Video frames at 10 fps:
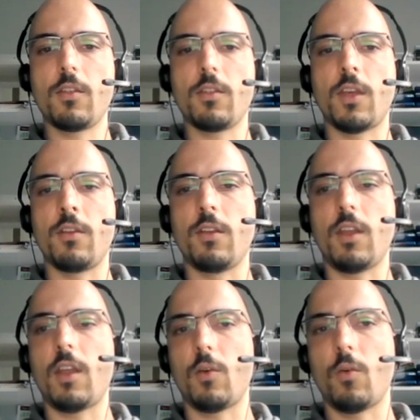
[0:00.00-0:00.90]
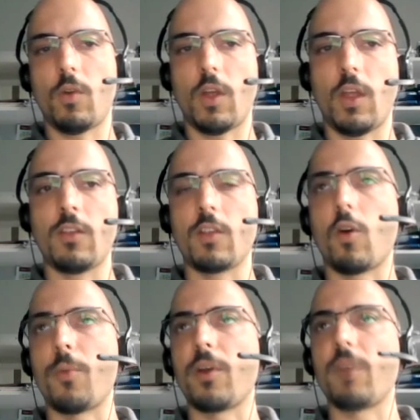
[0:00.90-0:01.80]
Then in the
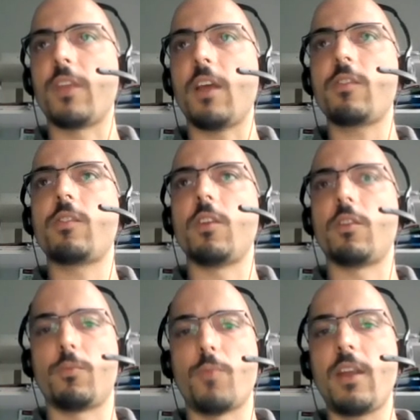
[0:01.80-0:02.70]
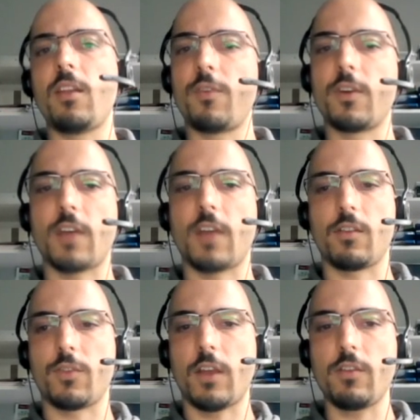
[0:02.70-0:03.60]
topic of tests, there's many different kinds
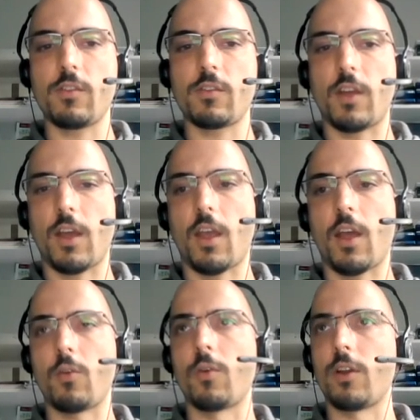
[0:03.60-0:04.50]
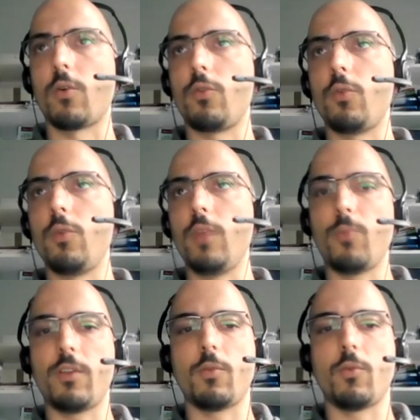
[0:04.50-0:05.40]
of tests. I don't want to go too
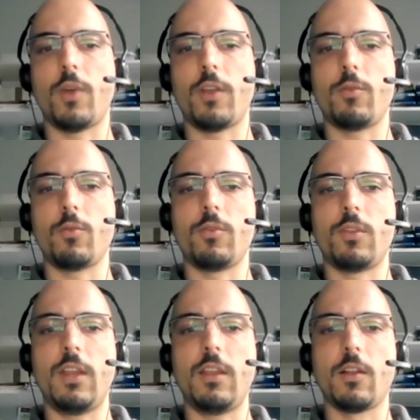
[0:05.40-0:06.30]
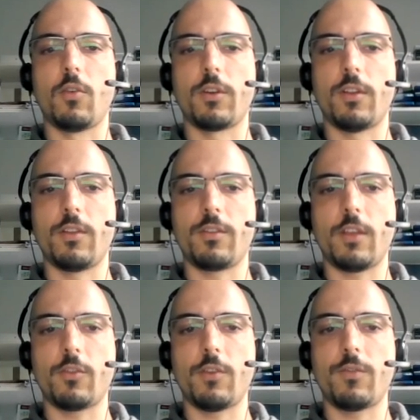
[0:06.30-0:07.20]
deep into the detail or the
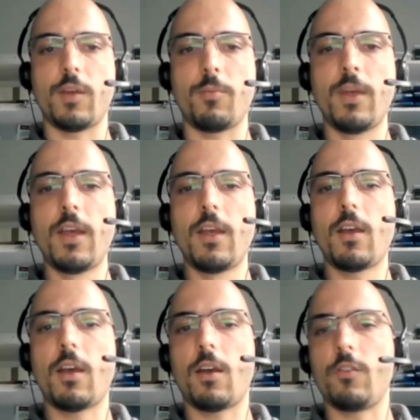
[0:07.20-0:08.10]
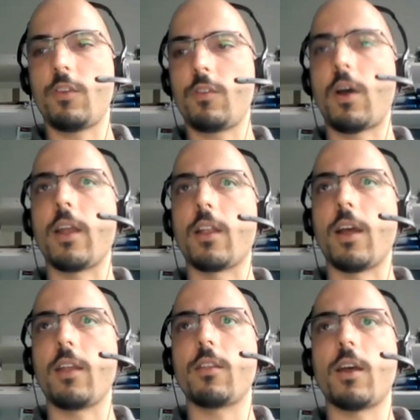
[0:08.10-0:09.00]
distinction of them, just to
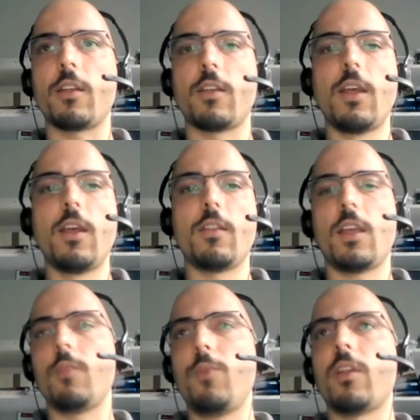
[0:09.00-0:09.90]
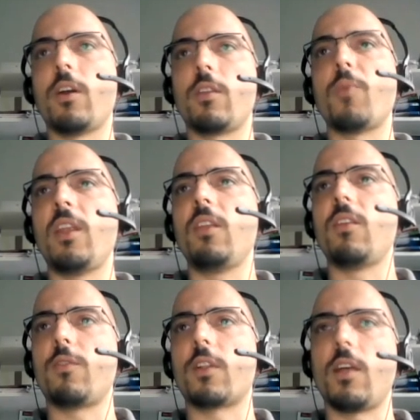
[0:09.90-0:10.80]
highlight that they can be done at many
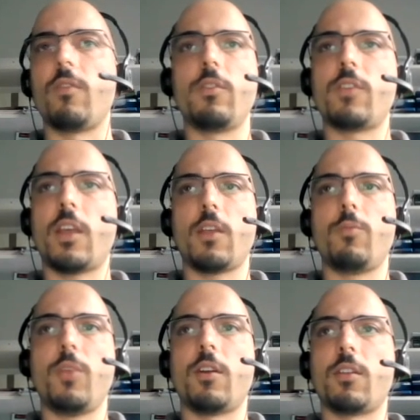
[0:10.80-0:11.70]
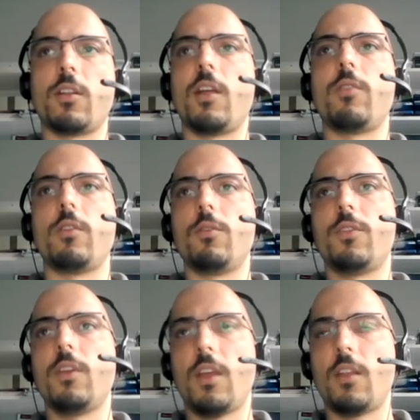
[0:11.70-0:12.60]
different levels. They can be done at the level of
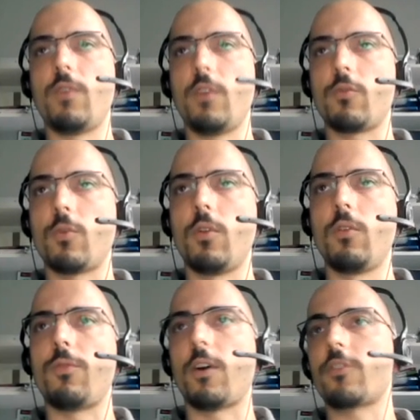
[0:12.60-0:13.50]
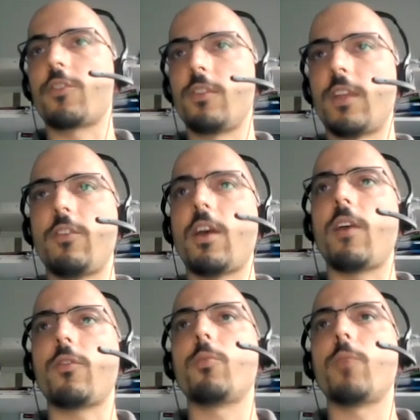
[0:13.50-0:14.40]
the individual function that you
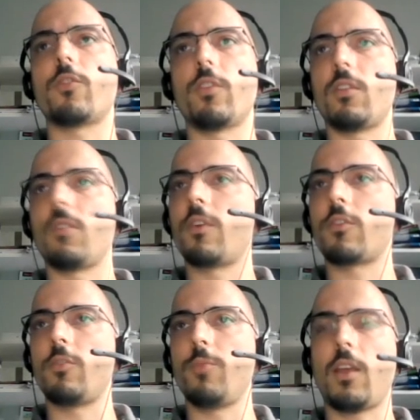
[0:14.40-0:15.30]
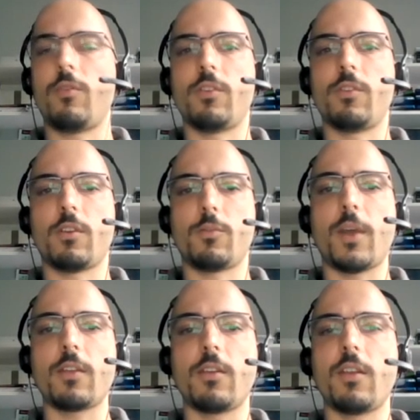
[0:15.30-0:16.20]
have to make sure that the function behaves as
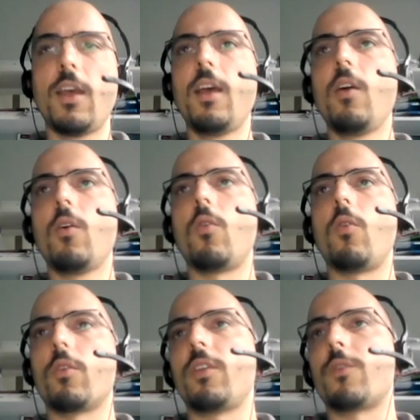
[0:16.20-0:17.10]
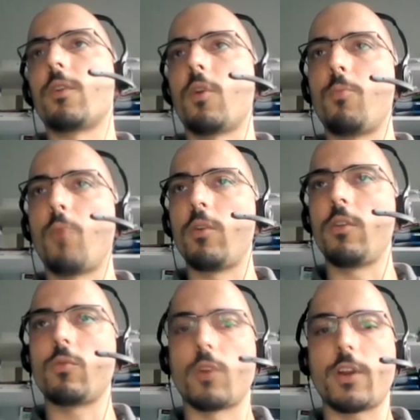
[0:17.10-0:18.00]
expected, or different
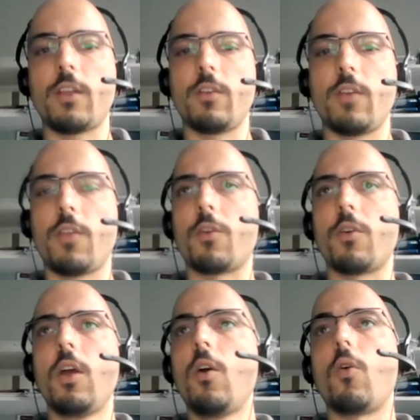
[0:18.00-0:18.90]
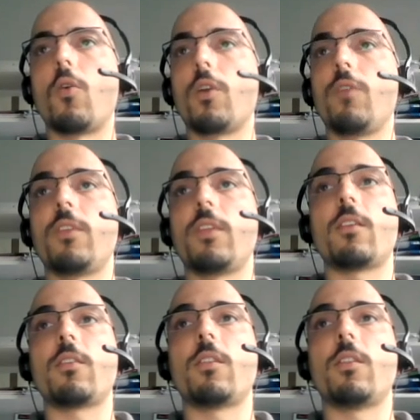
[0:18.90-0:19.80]
components working together, or even
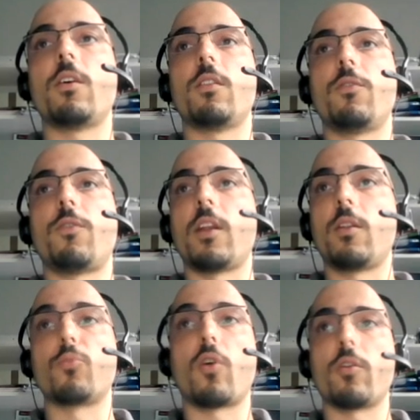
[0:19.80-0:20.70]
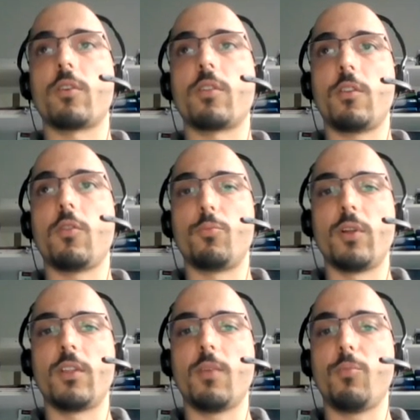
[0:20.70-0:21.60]
that the final product that you're
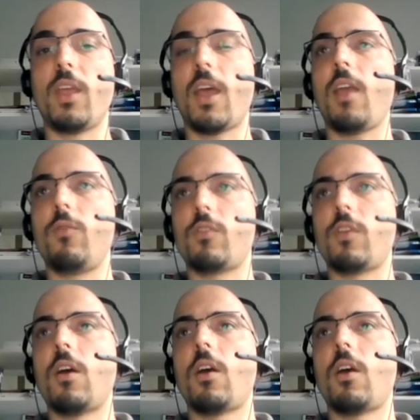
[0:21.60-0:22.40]
building behaves